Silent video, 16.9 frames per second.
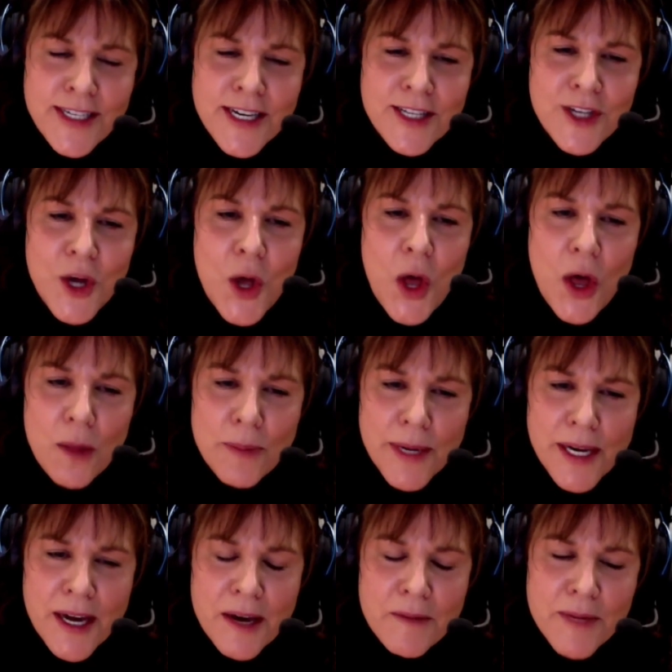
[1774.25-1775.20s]
and it's all
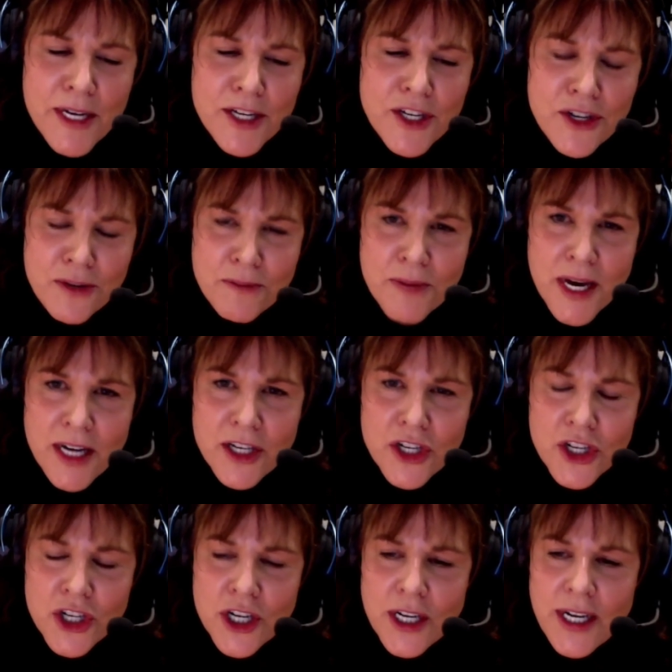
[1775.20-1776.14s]
becoming too
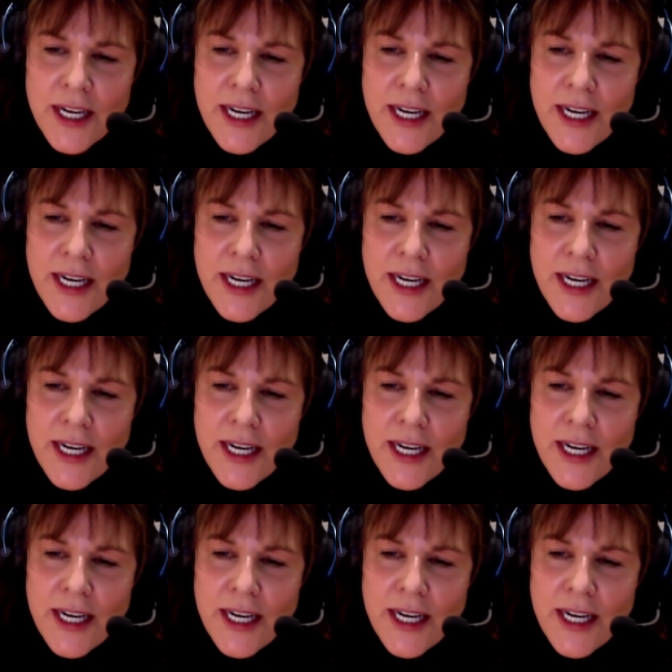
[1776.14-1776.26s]
much.